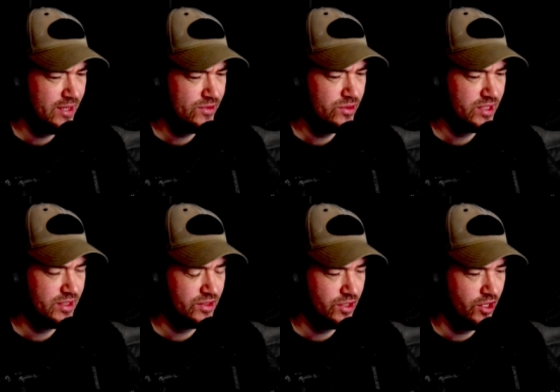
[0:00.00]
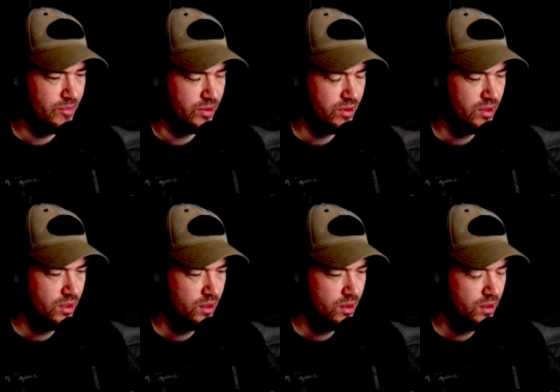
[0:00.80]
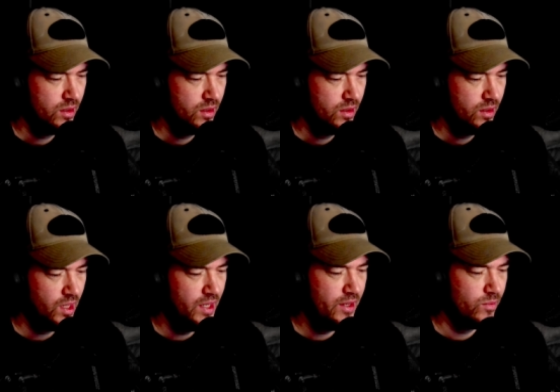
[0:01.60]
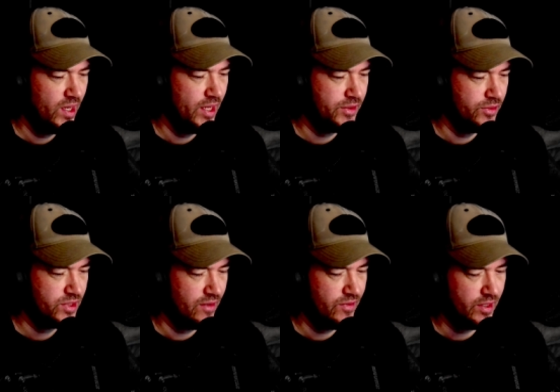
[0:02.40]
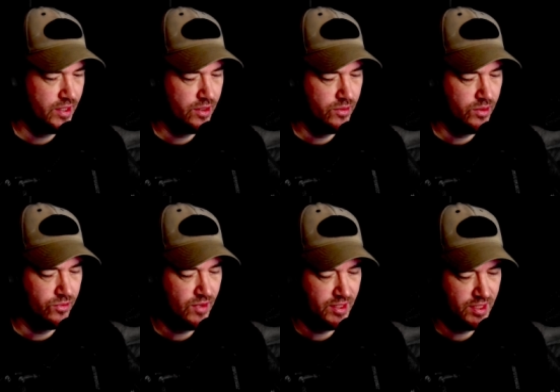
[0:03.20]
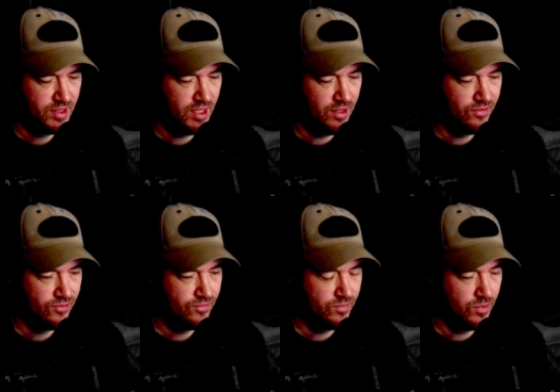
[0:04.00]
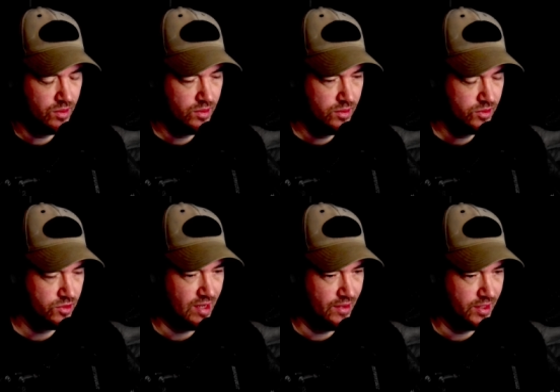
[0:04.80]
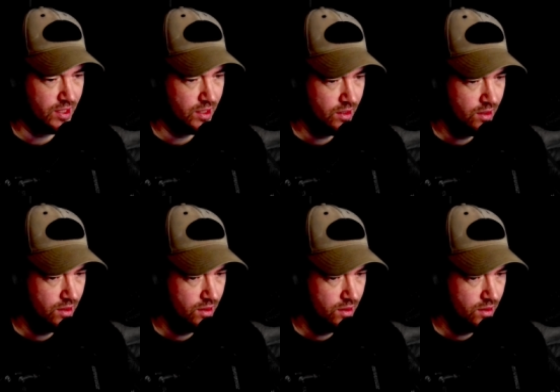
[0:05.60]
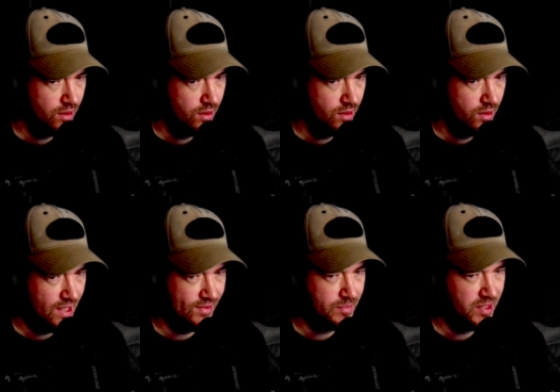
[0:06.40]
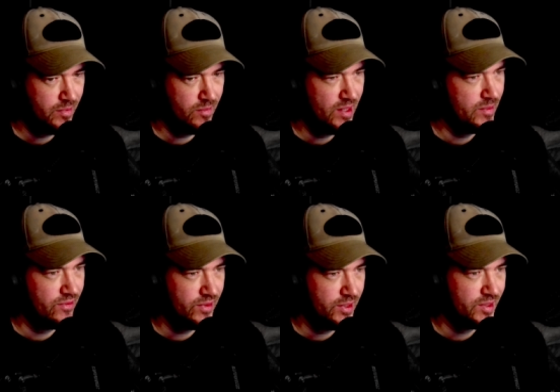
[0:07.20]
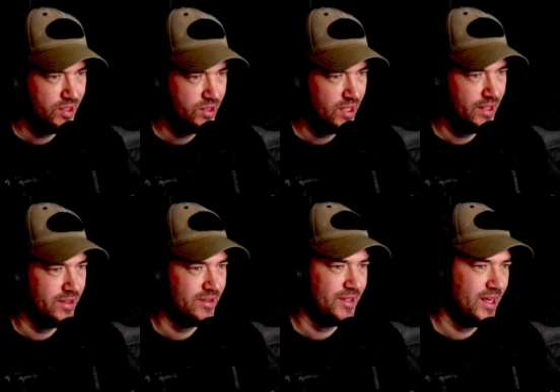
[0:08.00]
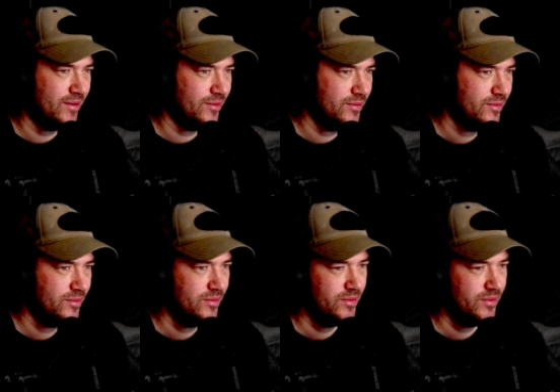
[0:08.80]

They have to use their discernment. I know why I do something, and I know the authenticity f surrounding it. Other people, maybe they think there's an agenda, there's an angle.